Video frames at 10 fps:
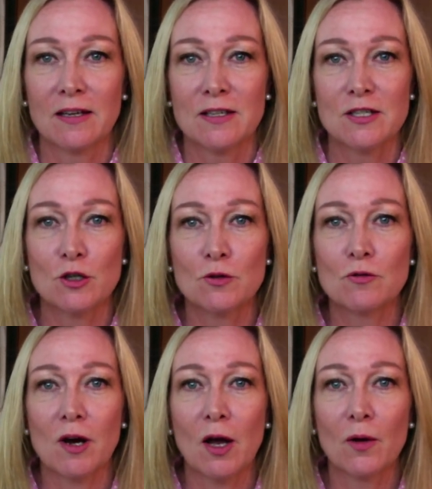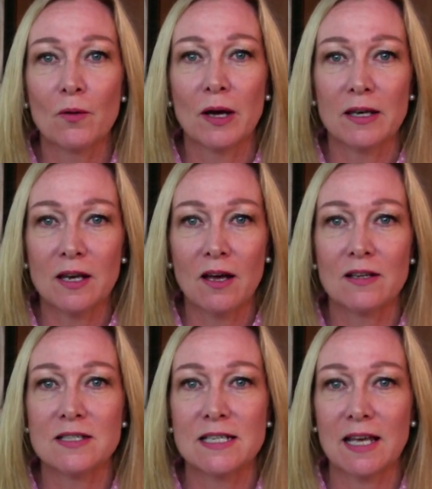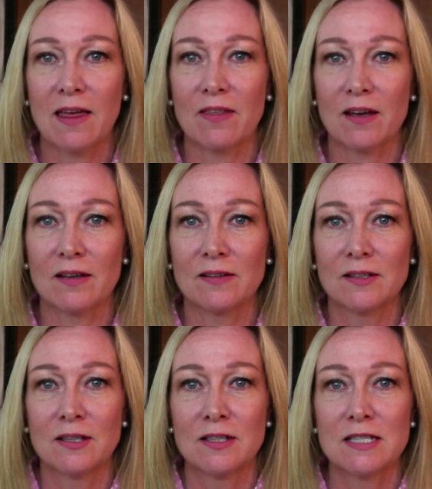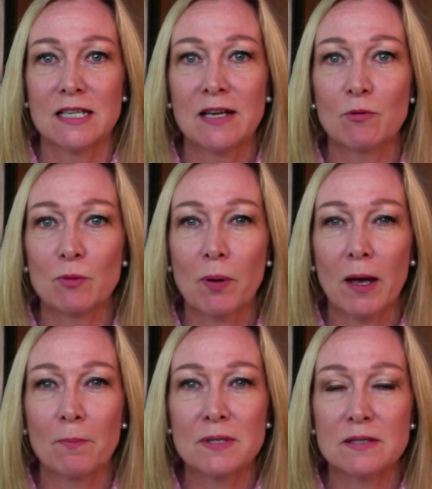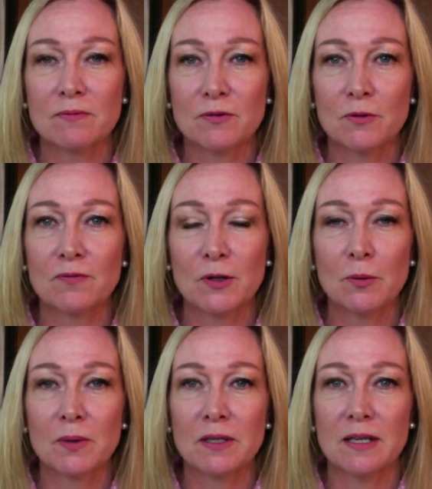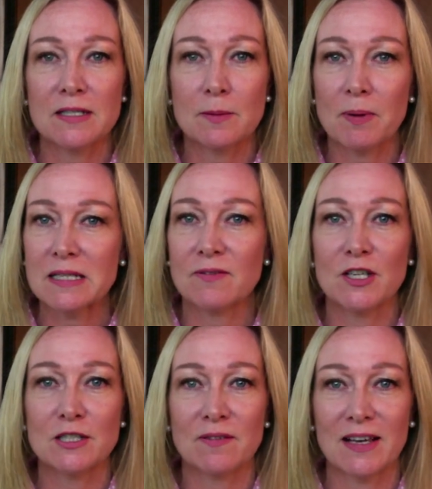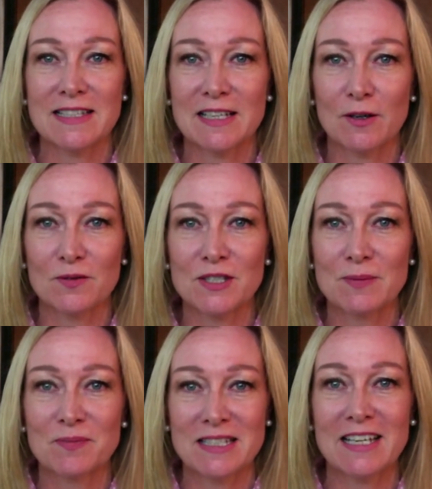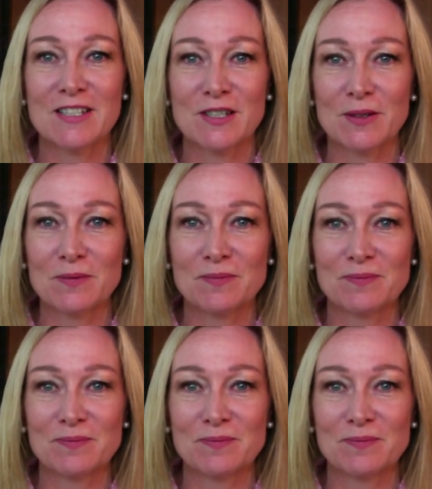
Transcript: to grow and learn together, to live with purpose and fulfilment as the best version of ourselves. See you soon.